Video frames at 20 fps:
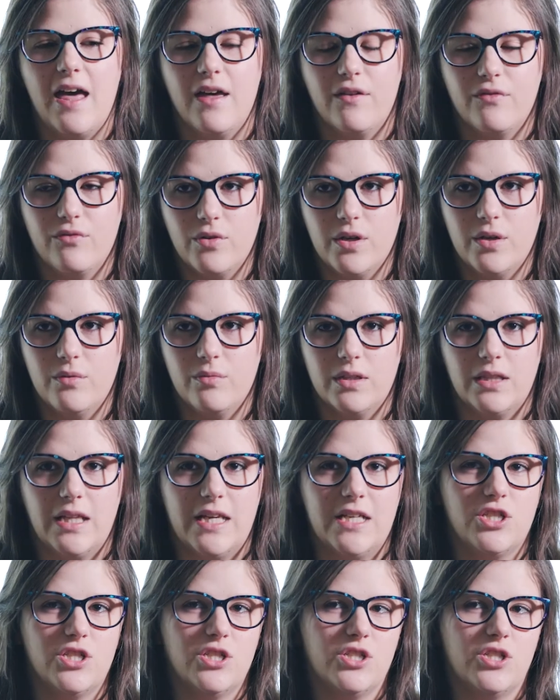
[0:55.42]
every
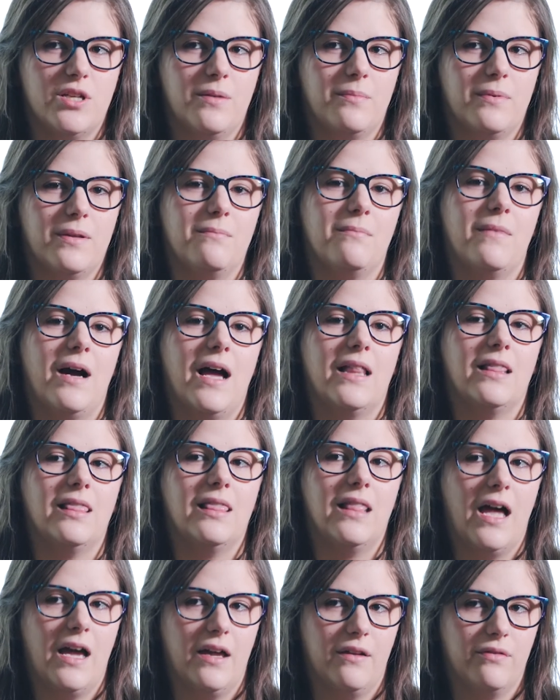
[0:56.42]
relationship in my
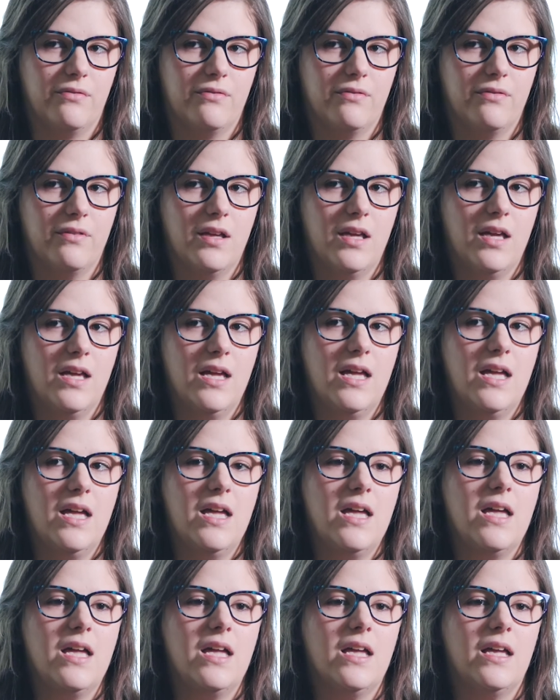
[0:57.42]
life
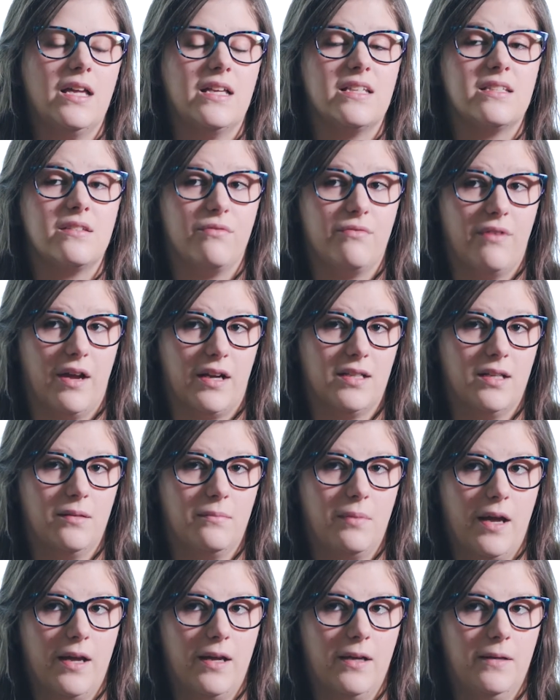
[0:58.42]
is affected
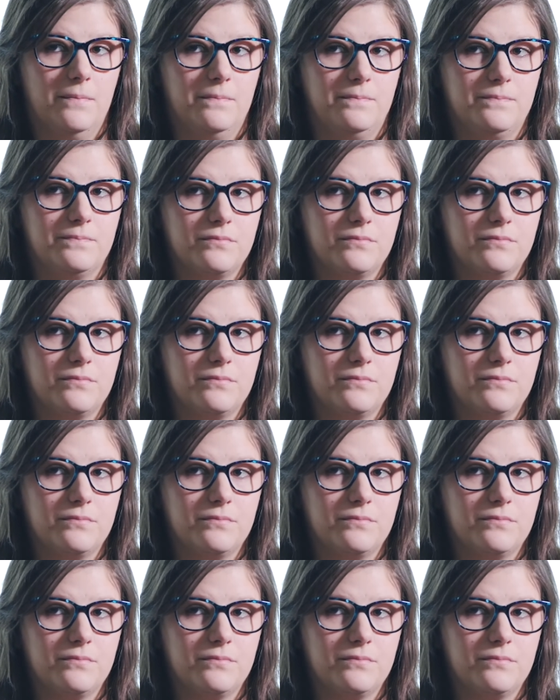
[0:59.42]
by it.